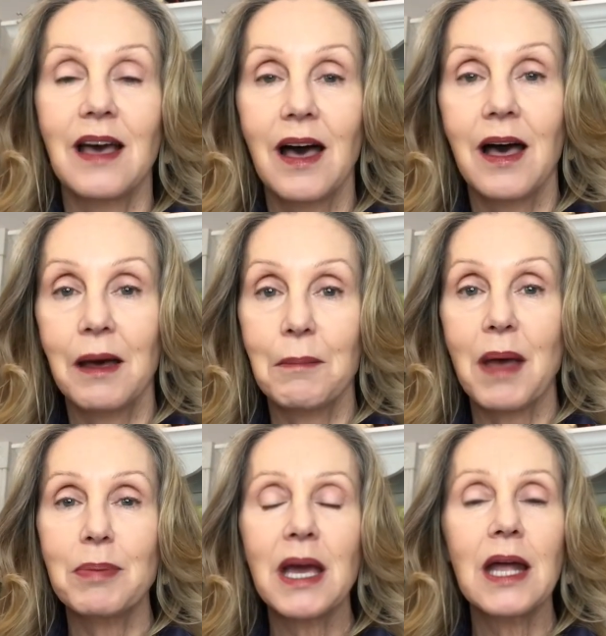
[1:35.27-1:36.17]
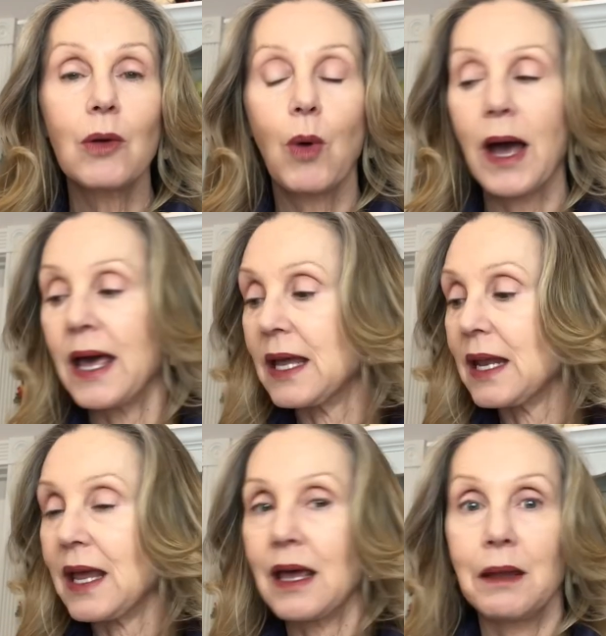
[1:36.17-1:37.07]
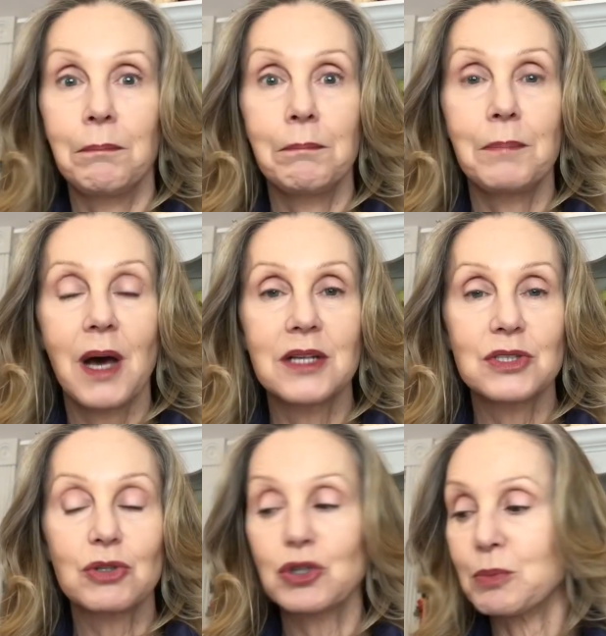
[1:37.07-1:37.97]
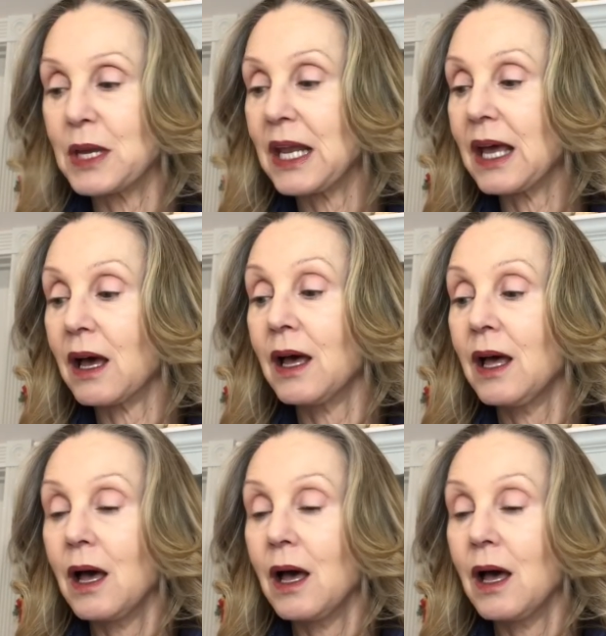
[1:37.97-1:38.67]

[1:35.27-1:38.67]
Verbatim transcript: Um, I've been kind of quiet and on social media,